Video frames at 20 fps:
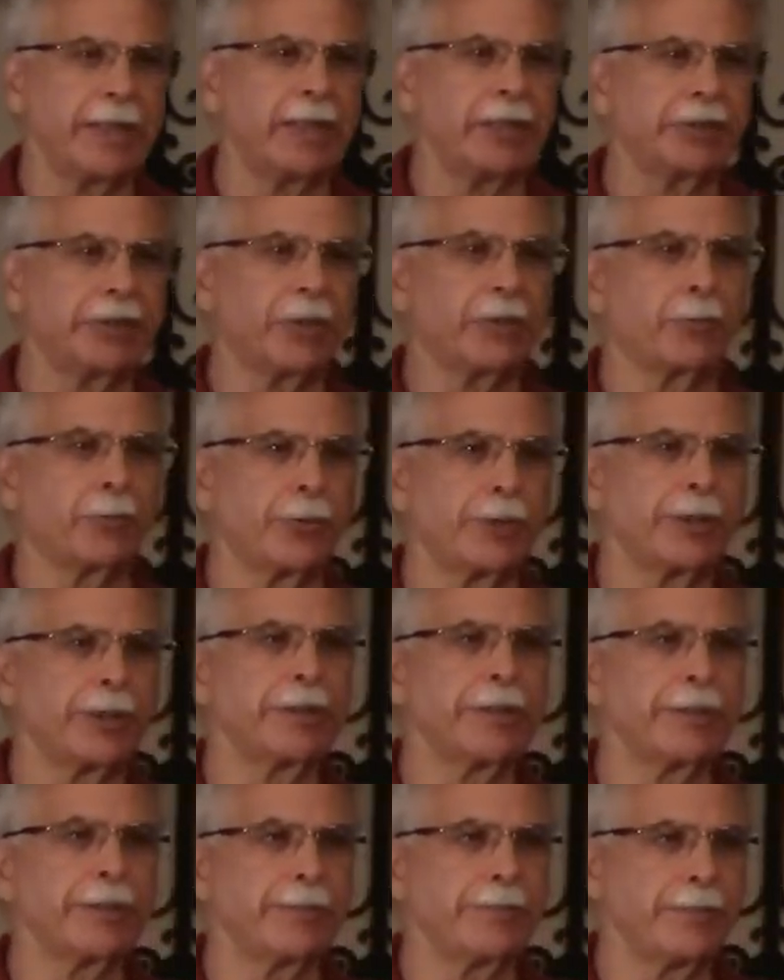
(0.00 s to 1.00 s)
It's a
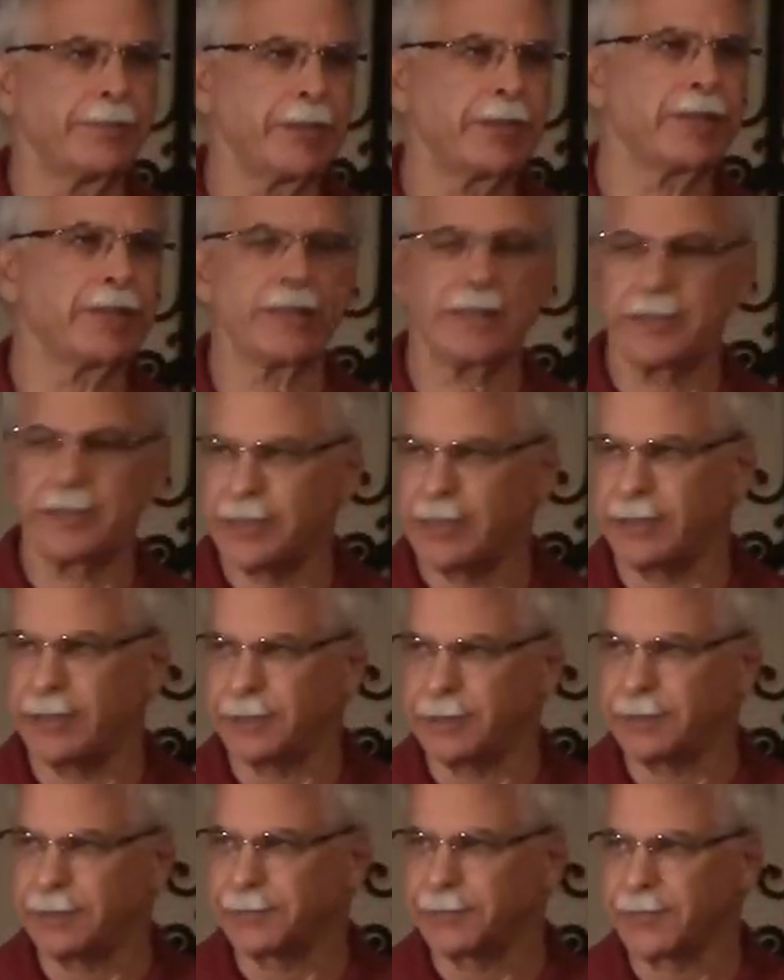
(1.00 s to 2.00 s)
really big
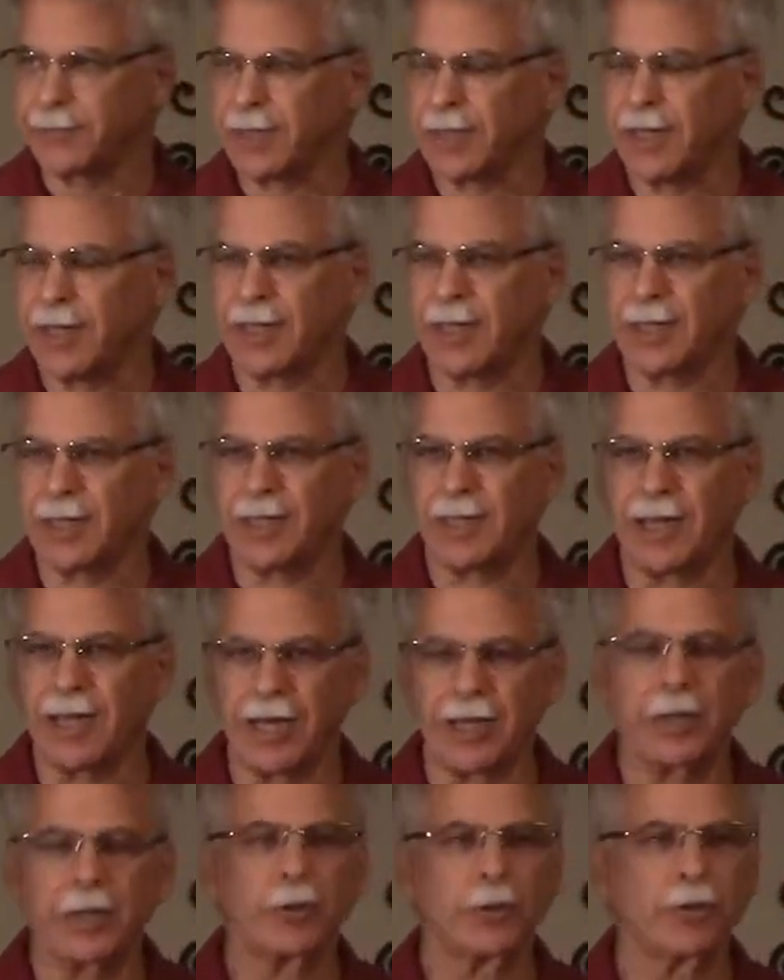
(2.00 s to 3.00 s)
deal.
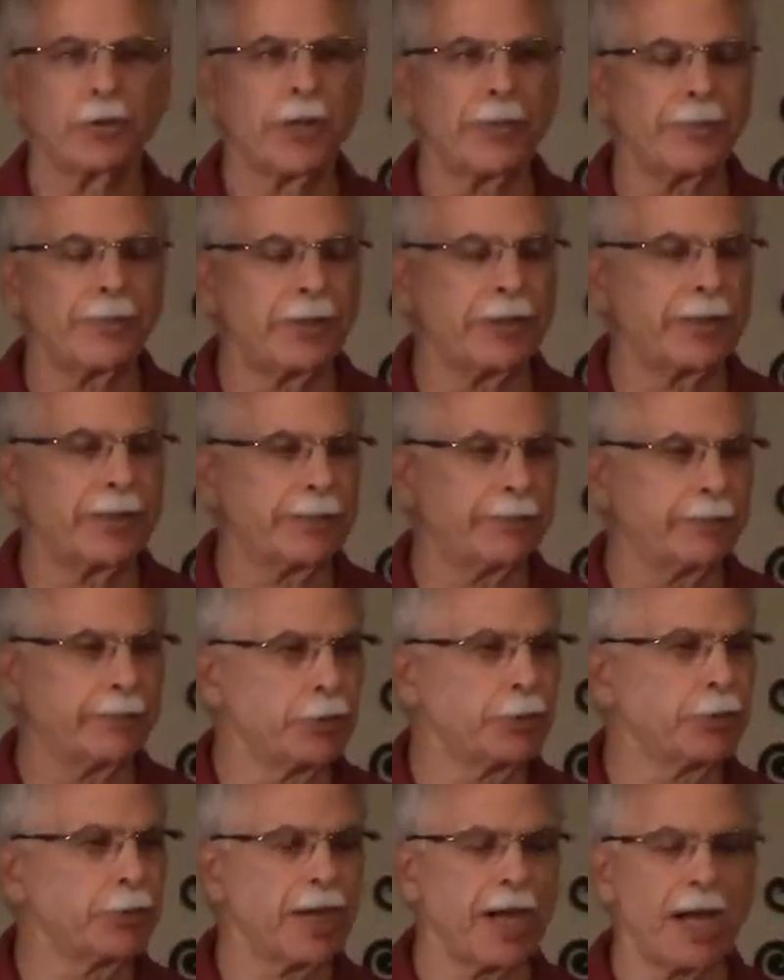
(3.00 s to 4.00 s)
I grew up in a
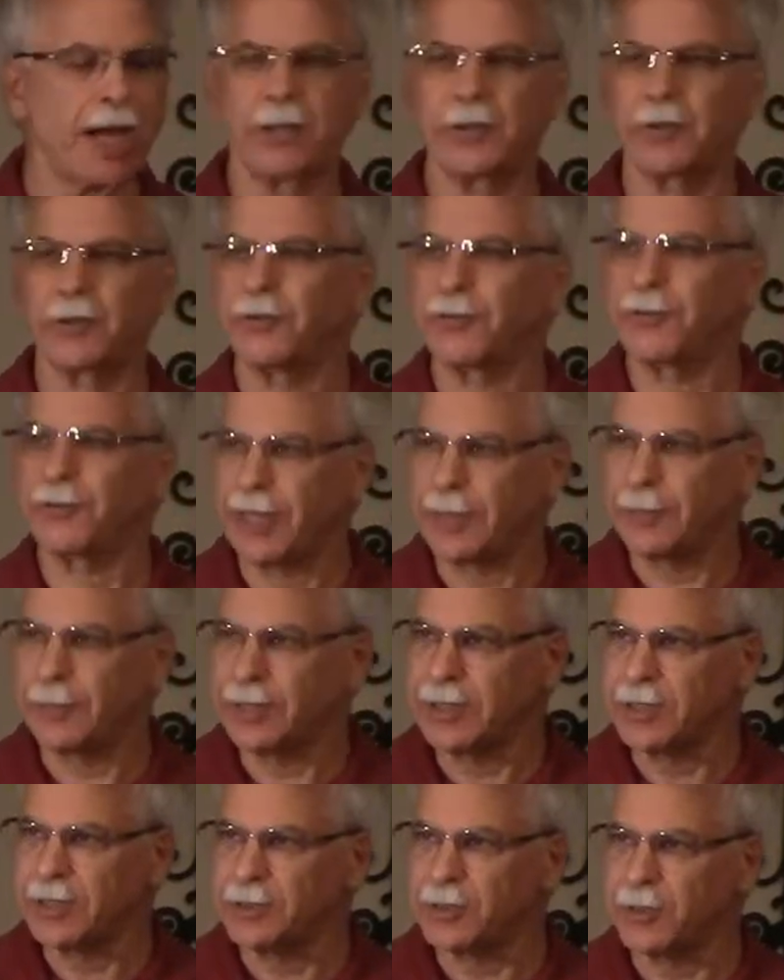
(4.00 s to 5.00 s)
blue-collar
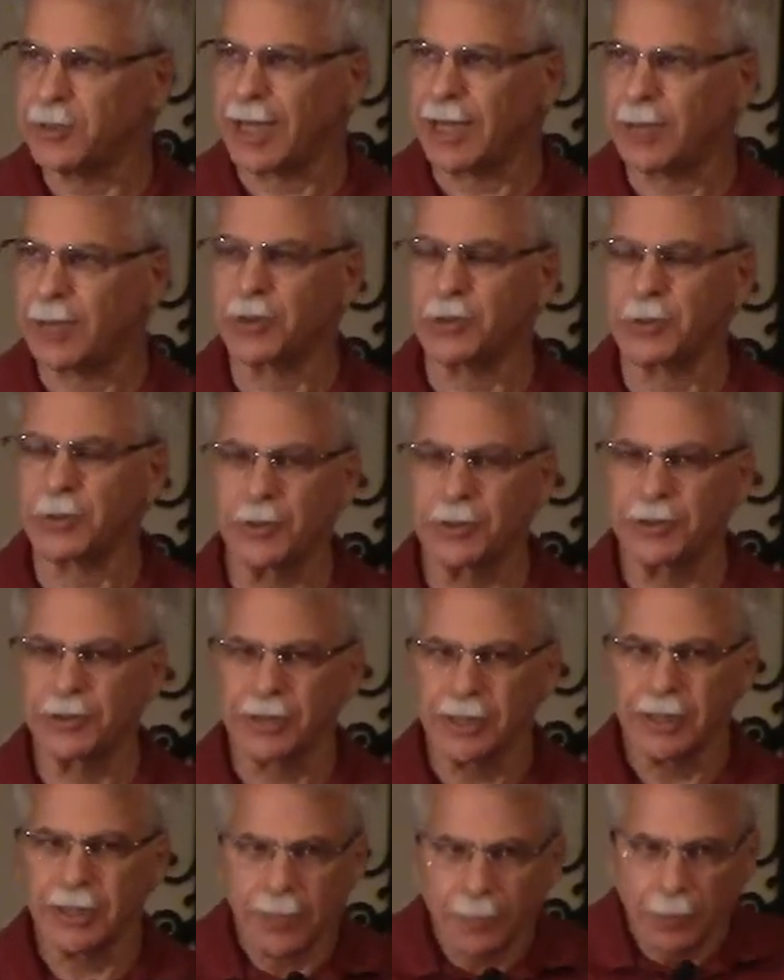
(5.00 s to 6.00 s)
family, and so ours
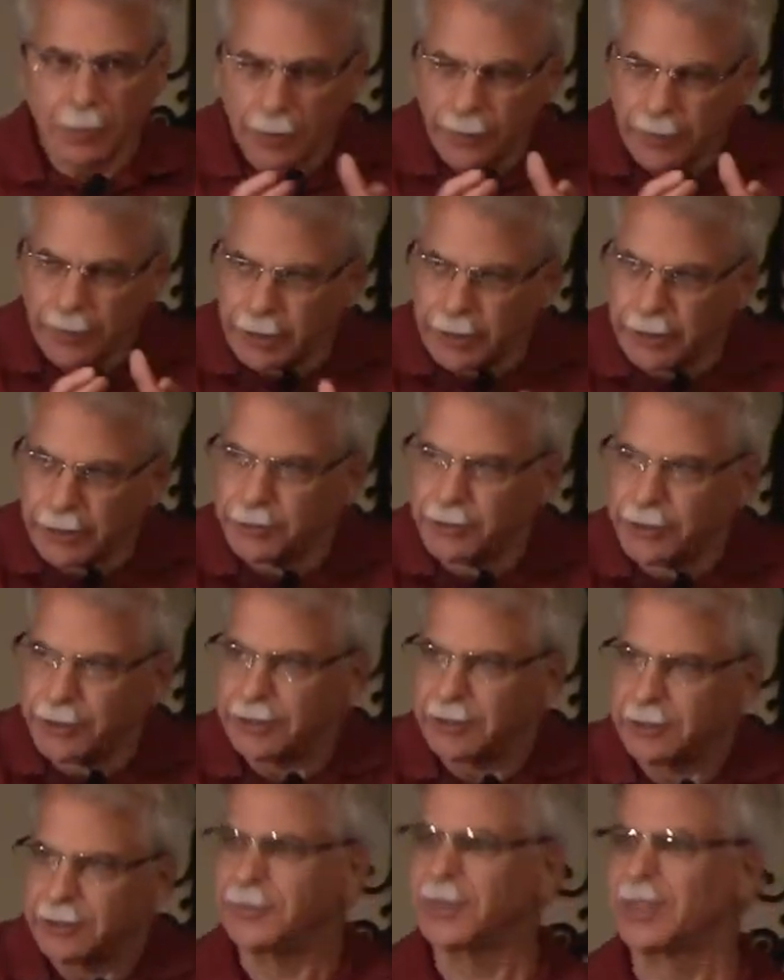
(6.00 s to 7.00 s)
was more of a little
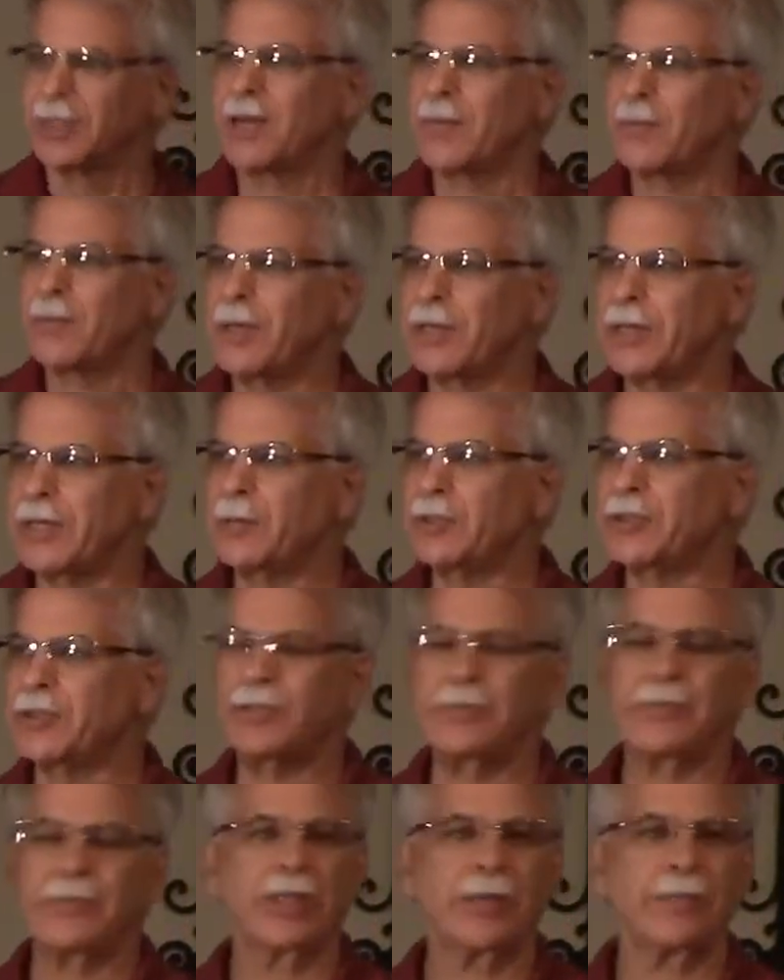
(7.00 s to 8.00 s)
deal. But it was
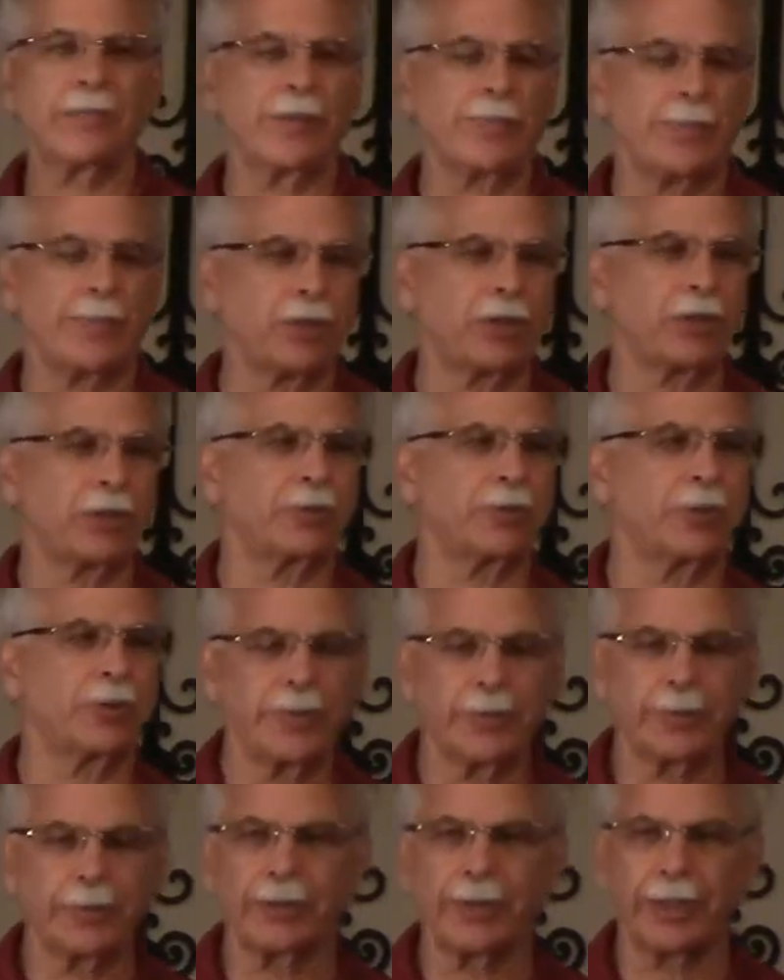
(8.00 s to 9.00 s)
something that my parents would
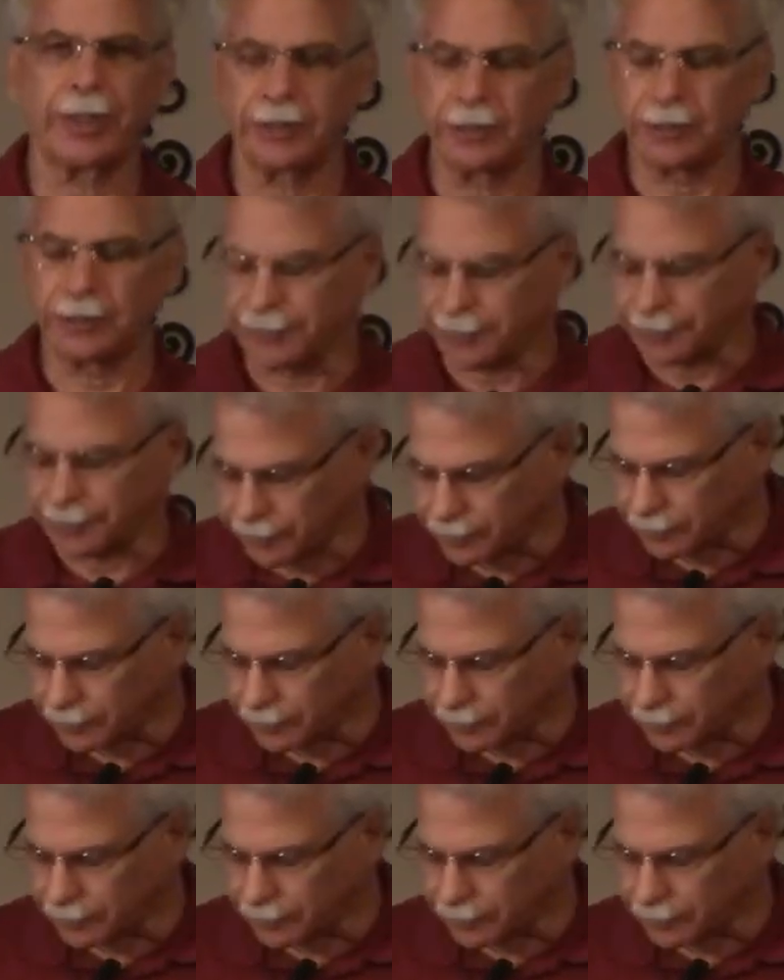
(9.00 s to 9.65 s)
have been proud of.